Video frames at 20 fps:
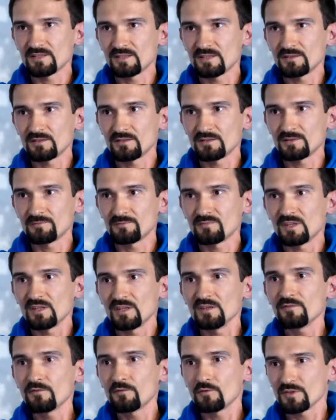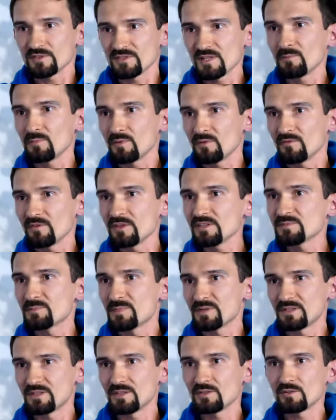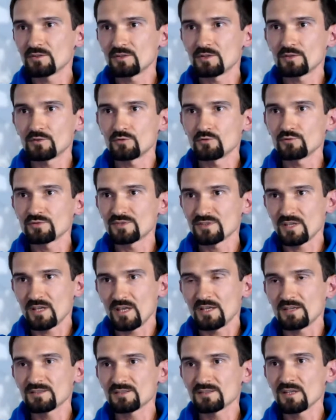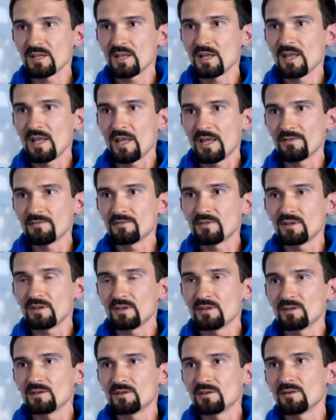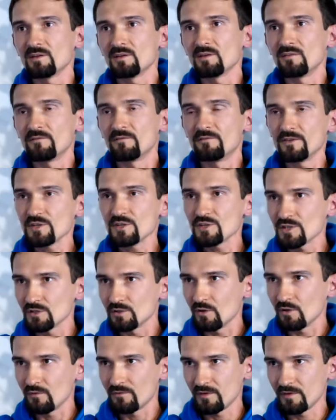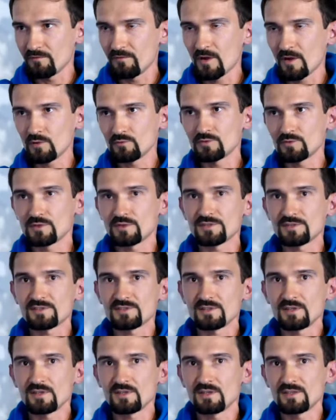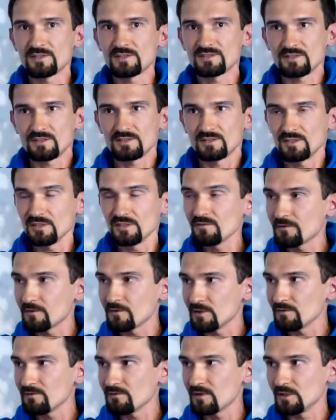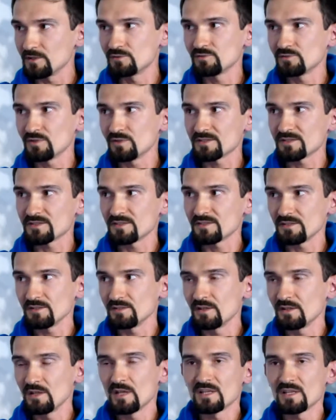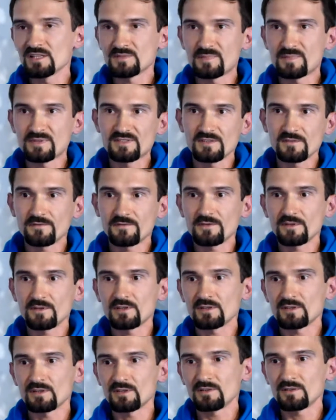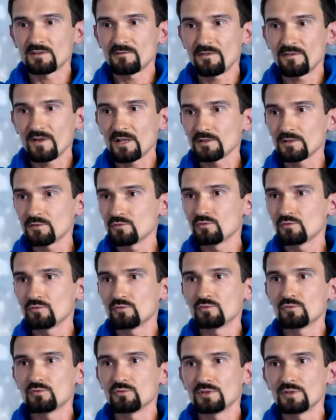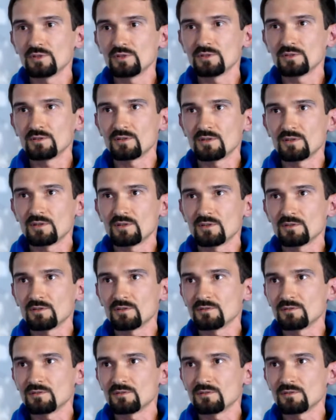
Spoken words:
And if, for example, this particular use case and the vision of the founders is different, they do not see specific value in